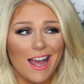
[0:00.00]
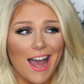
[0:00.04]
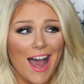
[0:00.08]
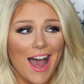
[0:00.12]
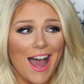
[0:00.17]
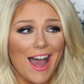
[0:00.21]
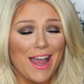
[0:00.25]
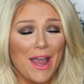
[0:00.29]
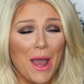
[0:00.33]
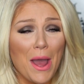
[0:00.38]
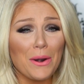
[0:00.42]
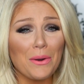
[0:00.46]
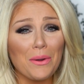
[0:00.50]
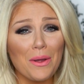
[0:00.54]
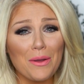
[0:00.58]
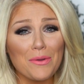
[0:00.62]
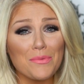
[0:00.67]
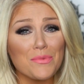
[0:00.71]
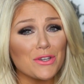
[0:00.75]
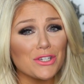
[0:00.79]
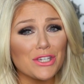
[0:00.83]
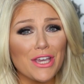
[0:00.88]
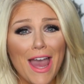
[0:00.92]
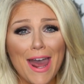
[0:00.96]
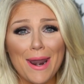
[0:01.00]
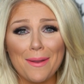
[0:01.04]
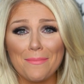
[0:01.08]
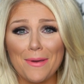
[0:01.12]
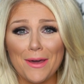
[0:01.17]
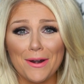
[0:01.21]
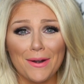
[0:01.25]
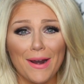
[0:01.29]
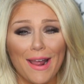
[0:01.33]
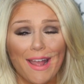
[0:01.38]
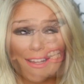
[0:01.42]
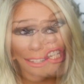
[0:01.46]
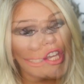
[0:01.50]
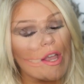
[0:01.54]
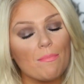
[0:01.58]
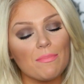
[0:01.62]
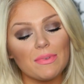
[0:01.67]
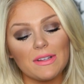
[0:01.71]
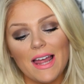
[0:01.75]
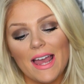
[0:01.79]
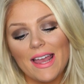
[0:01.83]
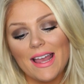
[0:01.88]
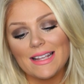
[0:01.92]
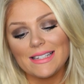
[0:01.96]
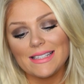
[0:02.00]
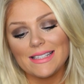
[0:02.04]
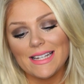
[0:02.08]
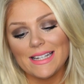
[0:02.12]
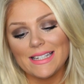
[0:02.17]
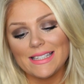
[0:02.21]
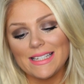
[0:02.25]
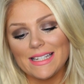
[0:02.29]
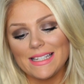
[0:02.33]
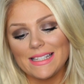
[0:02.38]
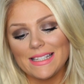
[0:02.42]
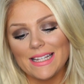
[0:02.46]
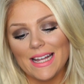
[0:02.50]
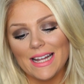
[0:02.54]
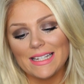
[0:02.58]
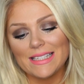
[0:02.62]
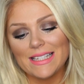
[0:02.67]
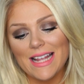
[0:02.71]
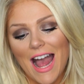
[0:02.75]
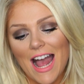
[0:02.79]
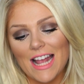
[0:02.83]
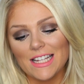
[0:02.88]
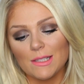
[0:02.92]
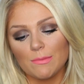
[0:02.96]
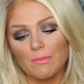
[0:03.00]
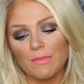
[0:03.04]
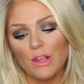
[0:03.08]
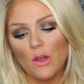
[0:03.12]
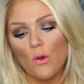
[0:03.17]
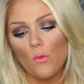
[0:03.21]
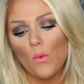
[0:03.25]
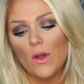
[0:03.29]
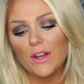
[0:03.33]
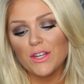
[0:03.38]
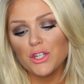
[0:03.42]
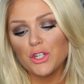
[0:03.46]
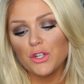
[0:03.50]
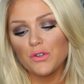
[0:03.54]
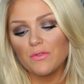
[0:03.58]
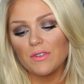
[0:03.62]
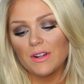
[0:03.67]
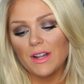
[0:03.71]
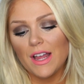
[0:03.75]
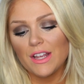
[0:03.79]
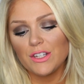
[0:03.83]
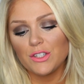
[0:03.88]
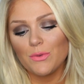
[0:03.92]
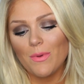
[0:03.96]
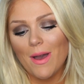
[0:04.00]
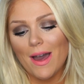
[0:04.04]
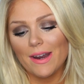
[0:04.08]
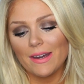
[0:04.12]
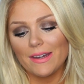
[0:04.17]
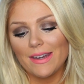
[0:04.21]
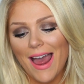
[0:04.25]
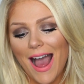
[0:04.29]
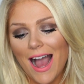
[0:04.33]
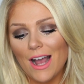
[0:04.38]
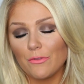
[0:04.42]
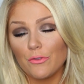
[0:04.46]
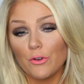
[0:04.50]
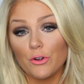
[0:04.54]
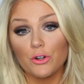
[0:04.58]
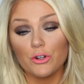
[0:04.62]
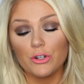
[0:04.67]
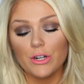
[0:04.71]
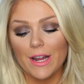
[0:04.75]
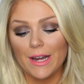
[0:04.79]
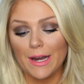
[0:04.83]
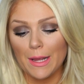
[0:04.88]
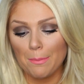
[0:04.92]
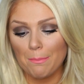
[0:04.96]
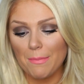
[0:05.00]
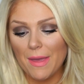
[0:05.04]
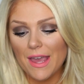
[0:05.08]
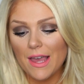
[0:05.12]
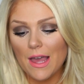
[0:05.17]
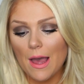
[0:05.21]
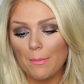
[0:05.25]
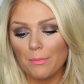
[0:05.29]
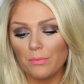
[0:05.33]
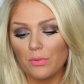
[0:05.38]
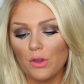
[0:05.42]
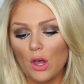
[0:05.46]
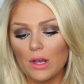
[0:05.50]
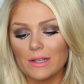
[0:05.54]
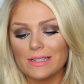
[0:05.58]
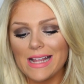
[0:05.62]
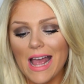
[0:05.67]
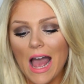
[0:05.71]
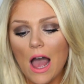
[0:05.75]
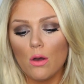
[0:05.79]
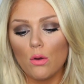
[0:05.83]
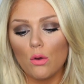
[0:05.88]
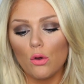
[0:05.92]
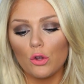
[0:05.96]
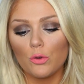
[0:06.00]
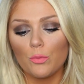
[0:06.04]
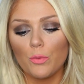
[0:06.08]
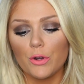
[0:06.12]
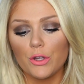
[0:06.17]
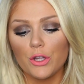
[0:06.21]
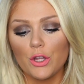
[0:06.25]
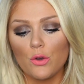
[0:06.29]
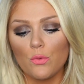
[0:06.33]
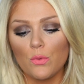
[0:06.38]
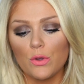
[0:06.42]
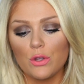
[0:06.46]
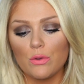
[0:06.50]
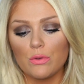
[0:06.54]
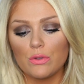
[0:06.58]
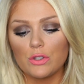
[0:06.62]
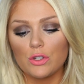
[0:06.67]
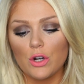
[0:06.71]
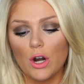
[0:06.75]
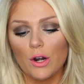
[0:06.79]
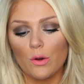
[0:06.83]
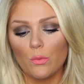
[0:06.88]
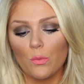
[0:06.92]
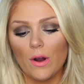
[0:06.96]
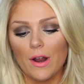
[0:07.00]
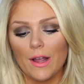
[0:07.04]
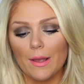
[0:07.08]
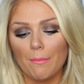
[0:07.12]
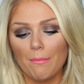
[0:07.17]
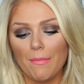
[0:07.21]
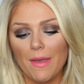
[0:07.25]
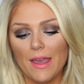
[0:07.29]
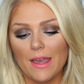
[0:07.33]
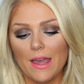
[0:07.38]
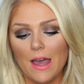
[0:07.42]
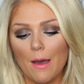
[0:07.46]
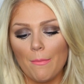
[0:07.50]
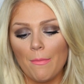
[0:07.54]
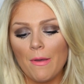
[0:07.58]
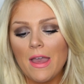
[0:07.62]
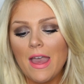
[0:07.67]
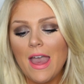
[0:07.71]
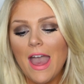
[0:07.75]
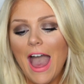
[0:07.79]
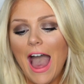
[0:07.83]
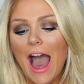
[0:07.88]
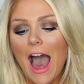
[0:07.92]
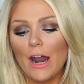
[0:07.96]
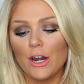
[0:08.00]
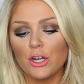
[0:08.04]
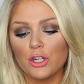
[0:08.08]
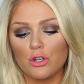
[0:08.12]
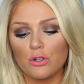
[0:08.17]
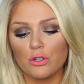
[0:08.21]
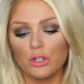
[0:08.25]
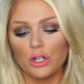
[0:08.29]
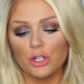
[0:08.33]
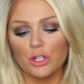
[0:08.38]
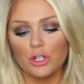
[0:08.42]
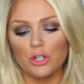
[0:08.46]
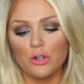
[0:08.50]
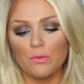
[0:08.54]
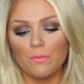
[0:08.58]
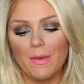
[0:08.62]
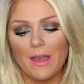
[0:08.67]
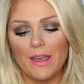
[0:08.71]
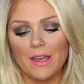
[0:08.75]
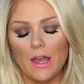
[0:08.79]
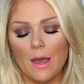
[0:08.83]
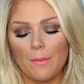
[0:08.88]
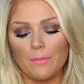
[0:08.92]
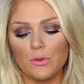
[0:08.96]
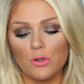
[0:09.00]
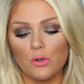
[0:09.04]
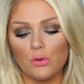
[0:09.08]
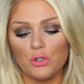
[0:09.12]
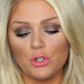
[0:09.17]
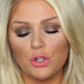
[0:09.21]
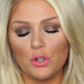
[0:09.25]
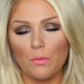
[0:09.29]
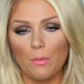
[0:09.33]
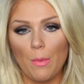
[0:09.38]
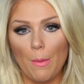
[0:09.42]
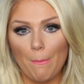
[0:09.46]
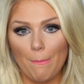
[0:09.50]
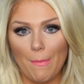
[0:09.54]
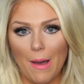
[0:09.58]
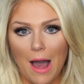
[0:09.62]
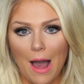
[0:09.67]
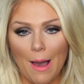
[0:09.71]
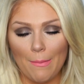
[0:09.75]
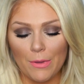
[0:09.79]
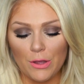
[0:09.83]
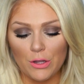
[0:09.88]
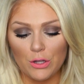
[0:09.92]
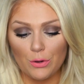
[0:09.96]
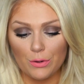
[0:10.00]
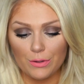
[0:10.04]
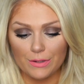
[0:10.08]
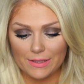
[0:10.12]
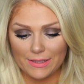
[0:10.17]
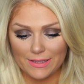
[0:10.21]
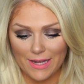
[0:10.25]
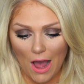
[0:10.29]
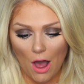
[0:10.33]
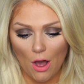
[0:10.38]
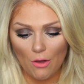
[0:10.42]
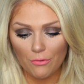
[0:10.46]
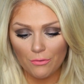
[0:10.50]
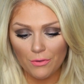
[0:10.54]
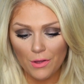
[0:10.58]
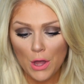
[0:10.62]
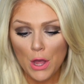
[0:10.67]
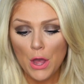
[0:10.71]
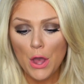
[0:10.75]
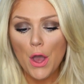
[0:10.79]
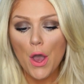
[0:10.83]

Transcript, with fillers: I don't know, I wish I had a better answer. Asha Playa 66 asked me, when did you realize you had a knack for creating makeup looks? How old were you when you started wearing makeup? How did you learn to do makeup? YouTube mom yourself.